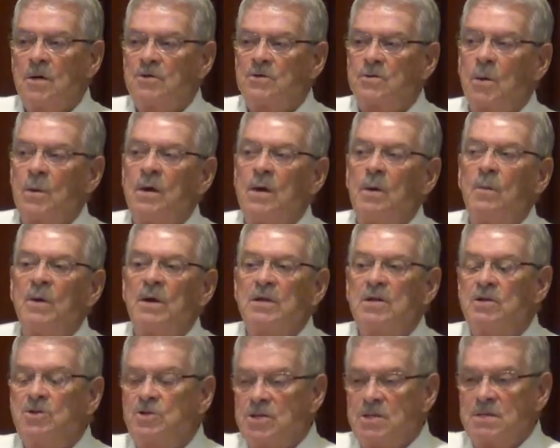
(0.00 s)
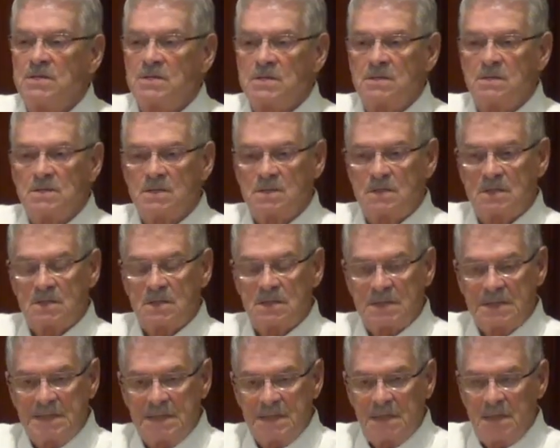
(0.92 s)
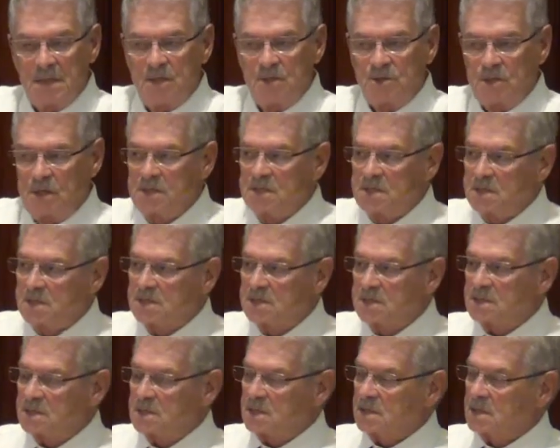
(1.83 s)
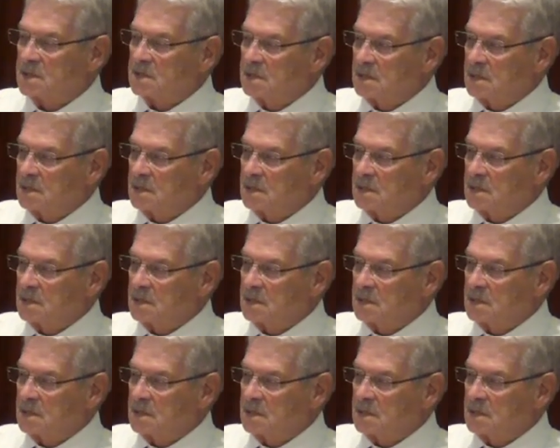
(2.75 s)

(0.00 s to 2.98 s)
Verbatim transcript: So he went to Jesus. Jesus